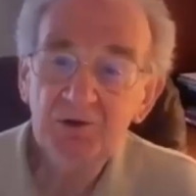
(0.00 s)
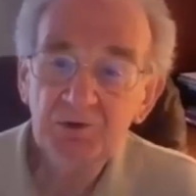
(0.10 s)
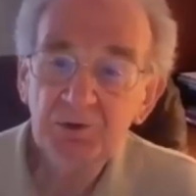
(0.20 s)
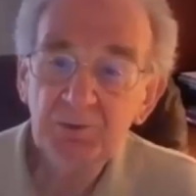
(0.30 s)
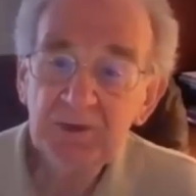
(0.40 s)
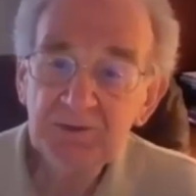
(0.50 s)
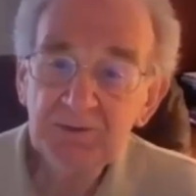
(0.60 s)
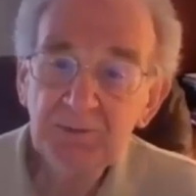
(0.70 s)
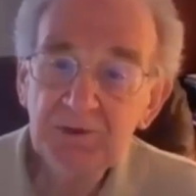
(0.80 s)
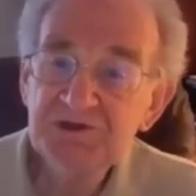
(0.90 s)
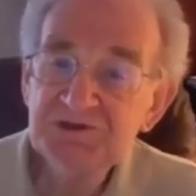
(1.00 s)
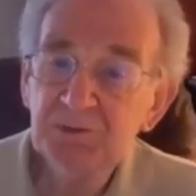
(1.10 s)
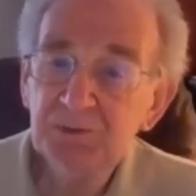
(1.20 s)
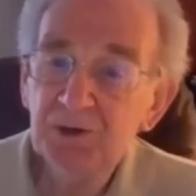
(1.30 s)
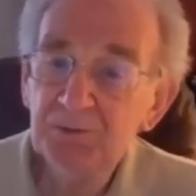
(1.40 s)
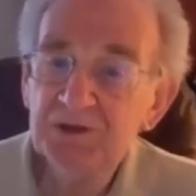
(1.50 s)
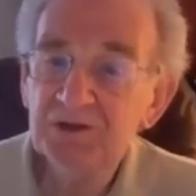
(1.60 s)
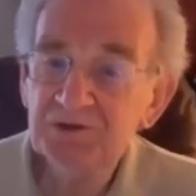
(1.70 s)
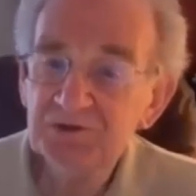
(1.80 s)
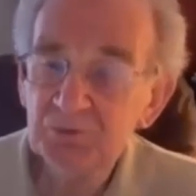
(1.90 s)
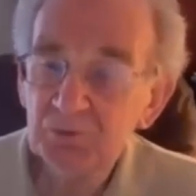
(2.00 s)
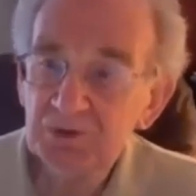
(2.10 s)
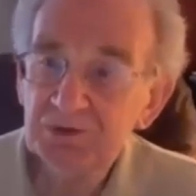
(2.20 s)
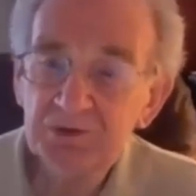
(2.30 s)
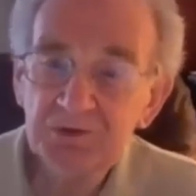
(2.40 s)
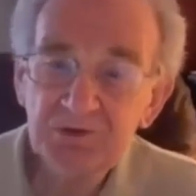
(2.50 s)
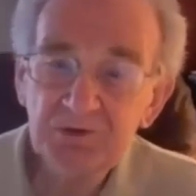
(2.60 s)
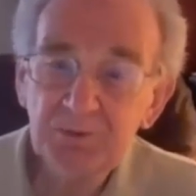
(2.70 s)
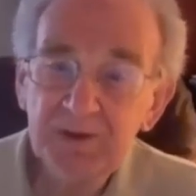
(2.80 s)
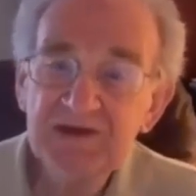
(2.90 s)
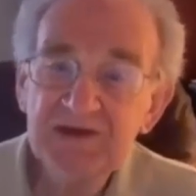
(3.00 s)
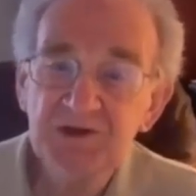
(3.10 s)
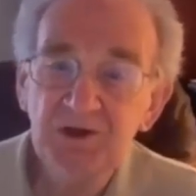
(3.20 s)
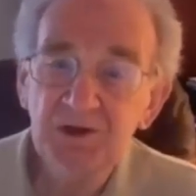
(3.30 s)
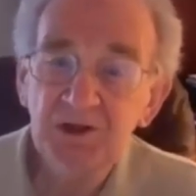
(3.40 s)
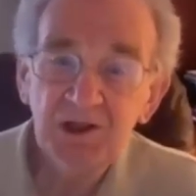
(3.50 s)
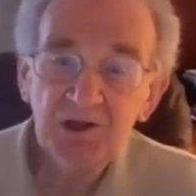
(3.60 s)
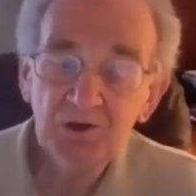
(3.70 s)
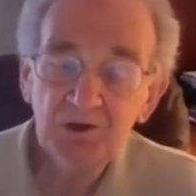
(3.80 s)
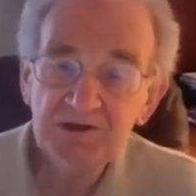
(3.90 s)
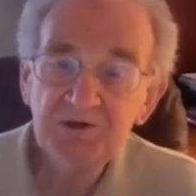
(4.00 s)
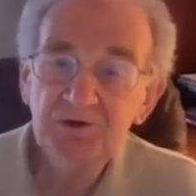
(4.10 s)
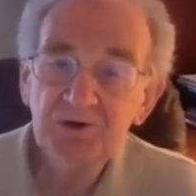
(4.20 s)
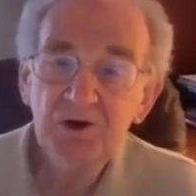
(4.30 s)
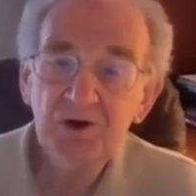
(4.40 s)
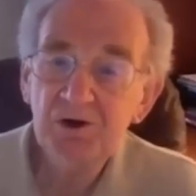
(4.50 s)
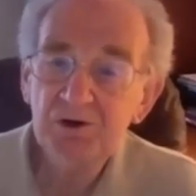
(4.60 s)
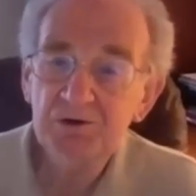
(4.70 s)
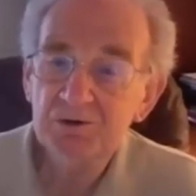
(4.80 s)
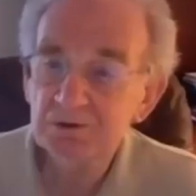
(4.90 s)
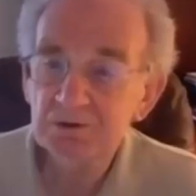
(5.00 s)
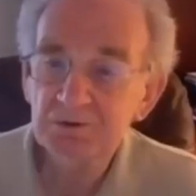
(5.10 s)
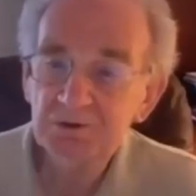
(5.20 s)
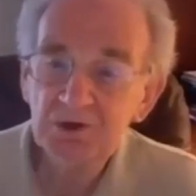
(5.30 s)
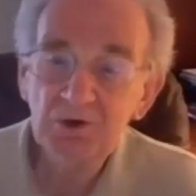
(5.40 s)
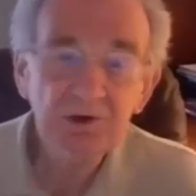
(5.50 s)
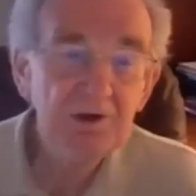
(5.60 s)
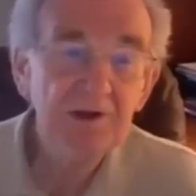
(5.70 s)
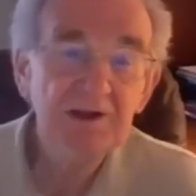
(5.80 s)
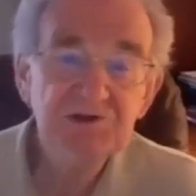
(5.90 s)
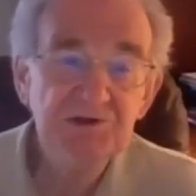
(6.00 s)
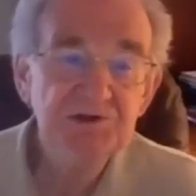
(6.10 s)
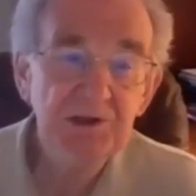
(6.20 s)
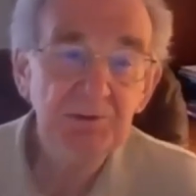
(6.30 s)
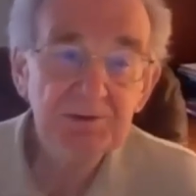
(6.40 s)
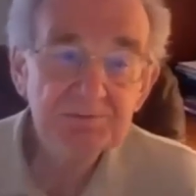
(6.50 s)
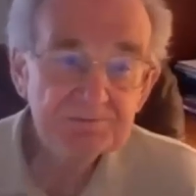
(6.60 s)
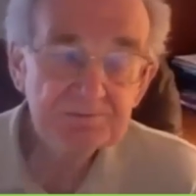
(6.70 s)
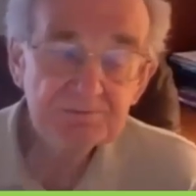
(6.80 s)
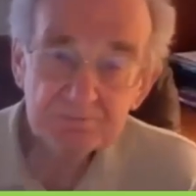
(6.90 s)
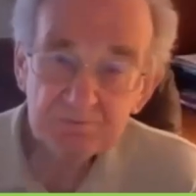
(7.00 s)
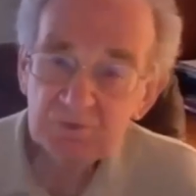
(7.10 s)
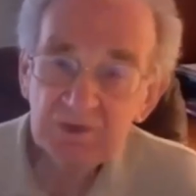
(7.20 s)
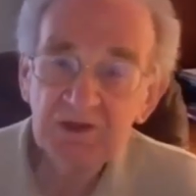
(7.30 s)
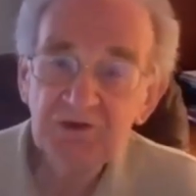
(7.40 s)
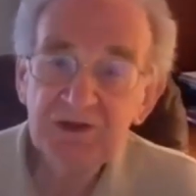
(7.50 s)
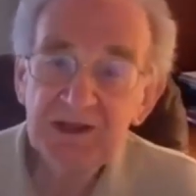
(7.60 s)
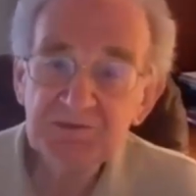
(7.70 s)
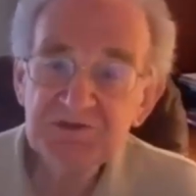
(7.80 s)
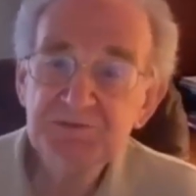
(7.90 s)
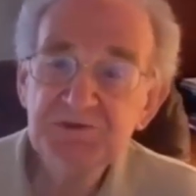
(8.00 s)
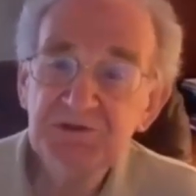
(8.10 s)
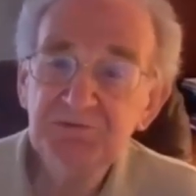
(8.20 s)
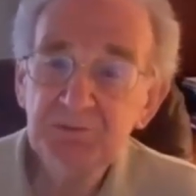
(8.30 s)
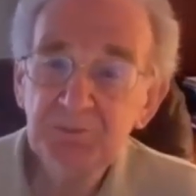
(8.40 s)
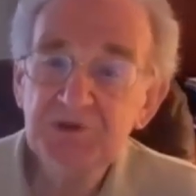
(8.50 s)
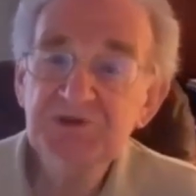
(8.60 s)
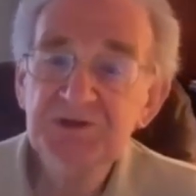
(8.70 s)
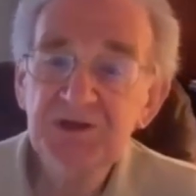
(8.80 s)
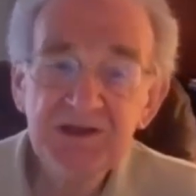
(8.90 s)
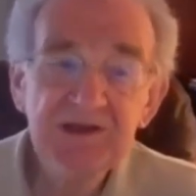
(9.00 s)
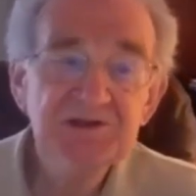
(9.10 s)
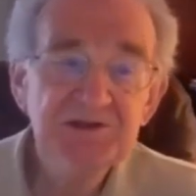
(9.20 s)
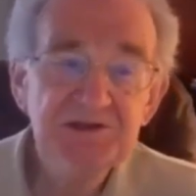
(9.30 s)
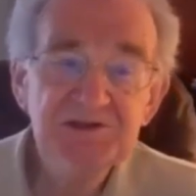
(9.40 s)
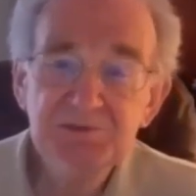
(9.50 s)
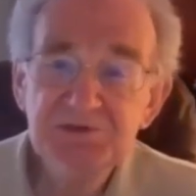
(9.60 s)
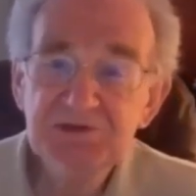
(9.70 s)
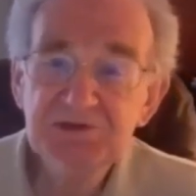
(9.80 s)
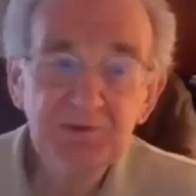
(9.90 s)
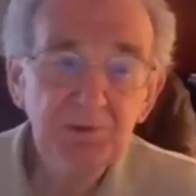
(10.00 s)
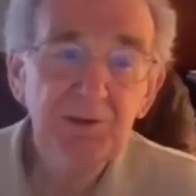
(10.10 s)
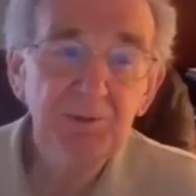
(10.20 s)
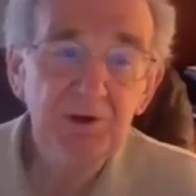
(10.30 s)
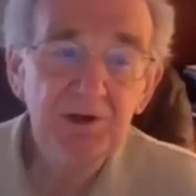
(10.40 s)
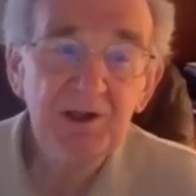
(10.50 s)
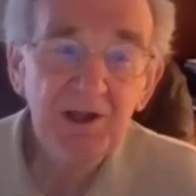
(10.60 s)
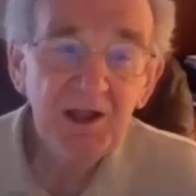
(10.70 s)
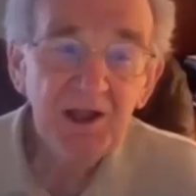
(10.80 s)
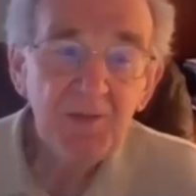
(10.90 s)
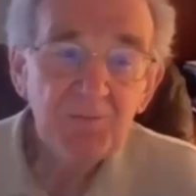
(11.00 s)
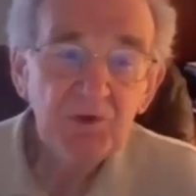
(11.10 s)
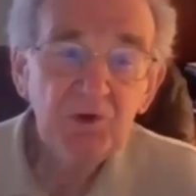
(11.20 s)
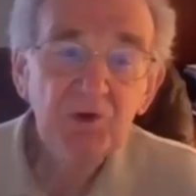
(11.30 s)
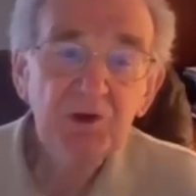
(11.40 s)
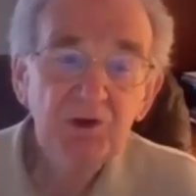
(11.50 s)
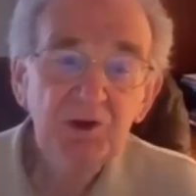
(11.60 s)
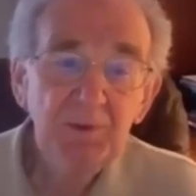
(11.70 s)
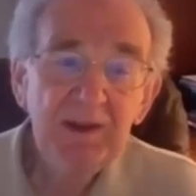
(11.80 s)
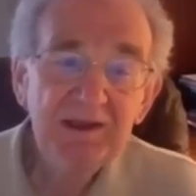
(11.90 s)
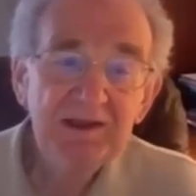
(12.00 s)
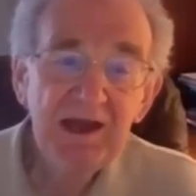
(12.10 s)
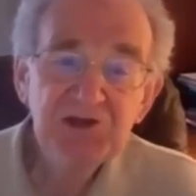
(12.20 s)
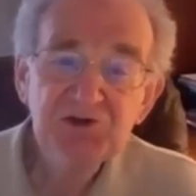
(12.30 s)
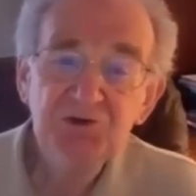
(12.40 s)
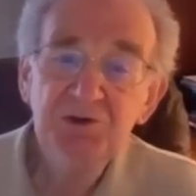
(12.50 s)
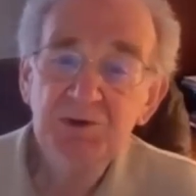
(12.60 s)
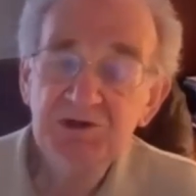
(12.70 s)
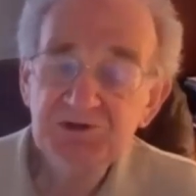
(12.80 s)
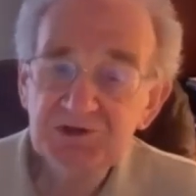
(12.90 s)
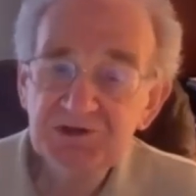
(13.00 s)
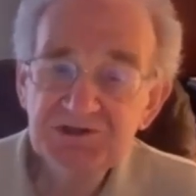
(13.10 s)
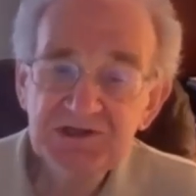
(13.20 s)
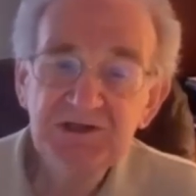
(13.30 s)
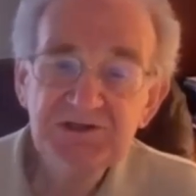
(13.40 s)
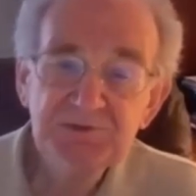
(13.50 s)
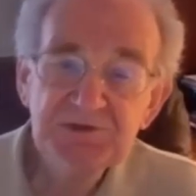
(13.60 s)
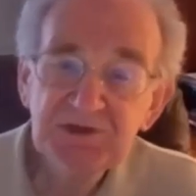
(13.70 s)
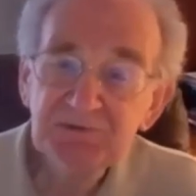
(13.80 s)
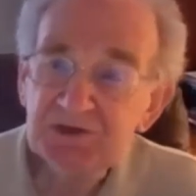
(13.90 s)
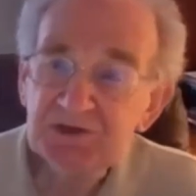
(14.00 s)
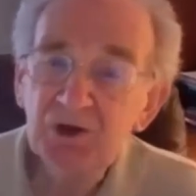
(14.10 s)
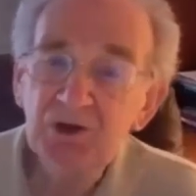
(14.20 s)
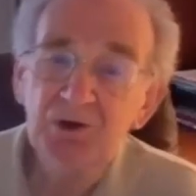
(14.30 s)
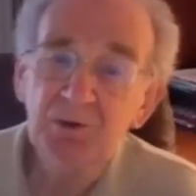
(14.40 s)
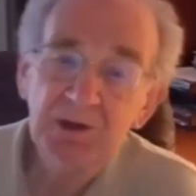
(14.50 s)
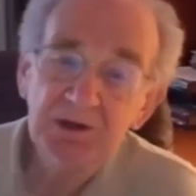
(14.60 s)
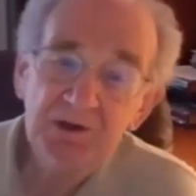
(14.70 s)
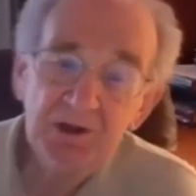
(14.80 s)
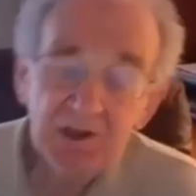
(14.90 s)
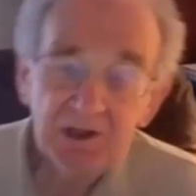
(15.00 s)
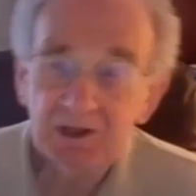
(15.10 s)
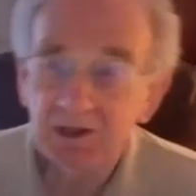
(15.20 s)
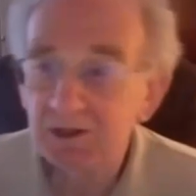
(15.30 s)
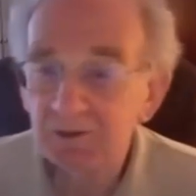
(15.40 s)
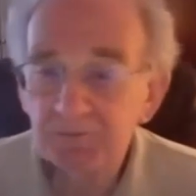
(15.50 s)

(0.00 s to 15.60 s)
there may be personal property that you want to pass on, like your car or a coin collection or something, and you name the specific person that gets the specific property. You can make a cash request. You can say a specific dollar amount that